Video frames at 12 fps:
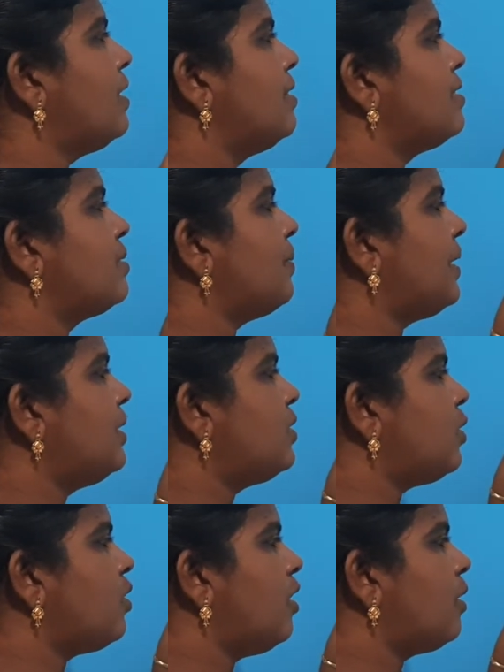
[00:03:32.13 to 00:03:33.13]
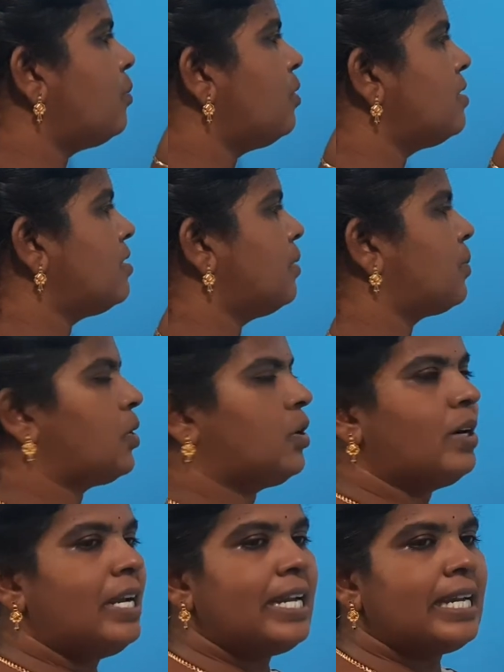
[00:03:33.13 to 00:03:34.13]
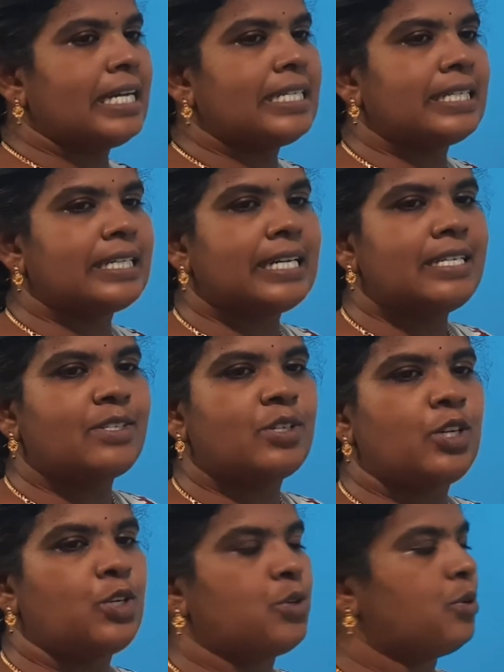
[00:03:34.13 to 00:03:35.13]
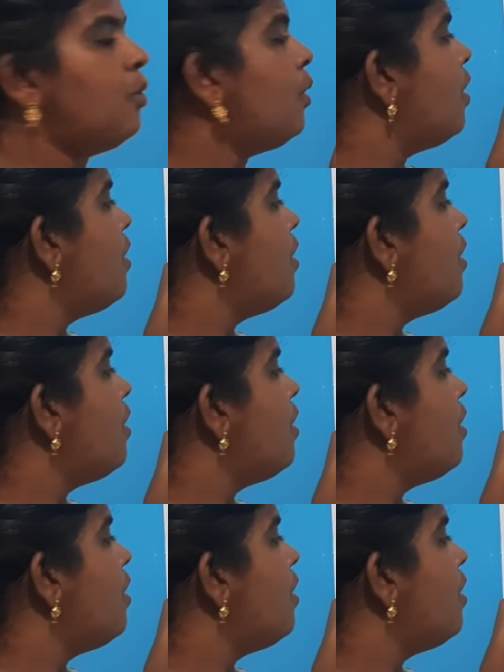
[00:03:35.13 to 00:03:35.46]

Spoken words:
These phytohormones are broadly categorized into